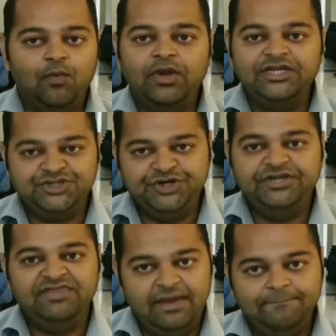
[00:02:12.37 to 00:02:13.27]
we
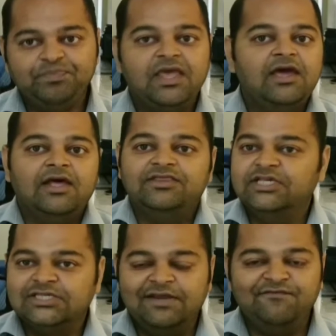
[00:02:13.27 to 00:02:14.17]
treat them.
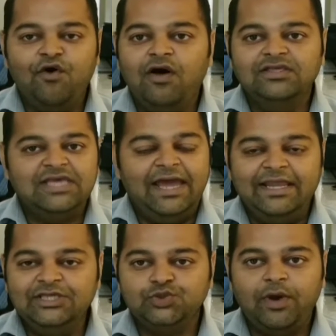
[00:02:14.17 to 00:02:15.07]
This involves
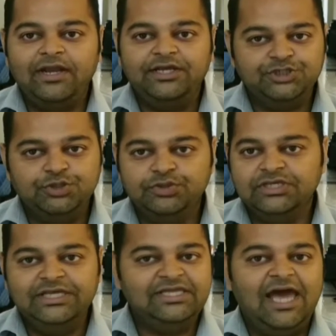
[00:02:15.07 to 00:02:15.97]
any joint issues.
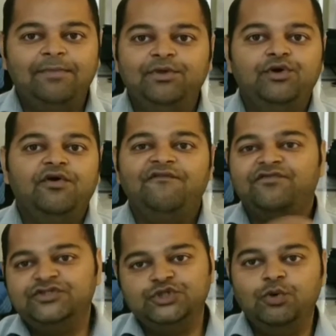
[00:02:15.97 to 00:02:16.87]
It can be of
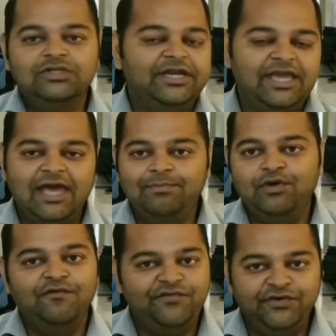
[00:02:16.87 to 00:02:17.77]
your shoulder, it can be
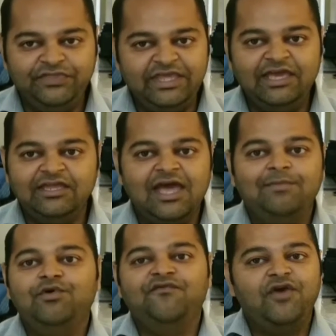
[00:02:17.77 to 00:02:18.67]
of your knee, it
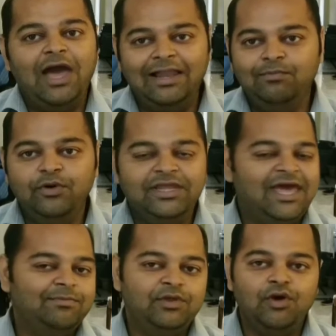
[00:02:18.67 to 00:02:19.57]
can be of your elbow, it
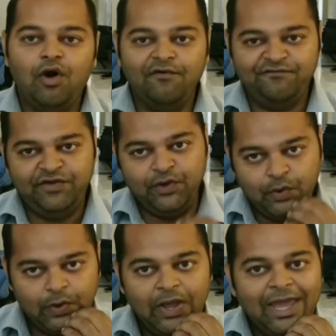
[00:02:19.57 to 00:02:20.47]
can be of
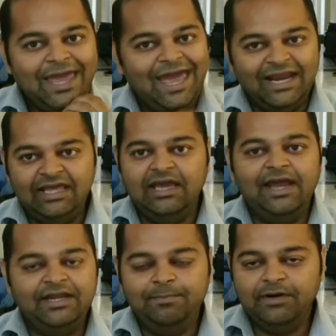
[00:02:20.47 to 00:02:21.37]
your
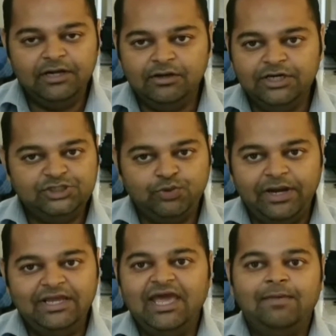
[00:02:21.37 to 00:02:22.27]
any particular
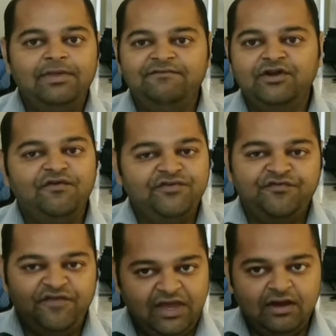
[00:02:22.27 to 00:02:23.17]
joint, can be even of your
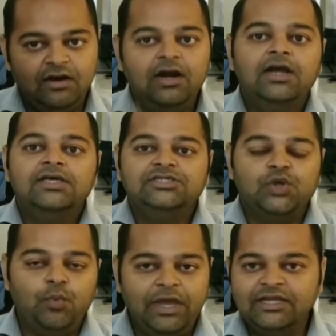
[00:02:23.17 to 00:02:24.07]
finger.
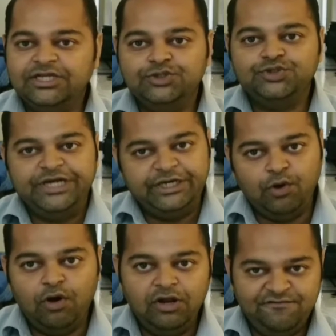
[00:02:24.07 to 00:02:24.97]
So we do treat
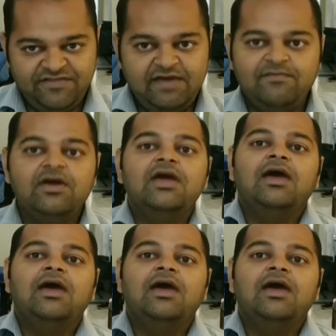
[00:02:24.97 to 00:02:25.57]
all of them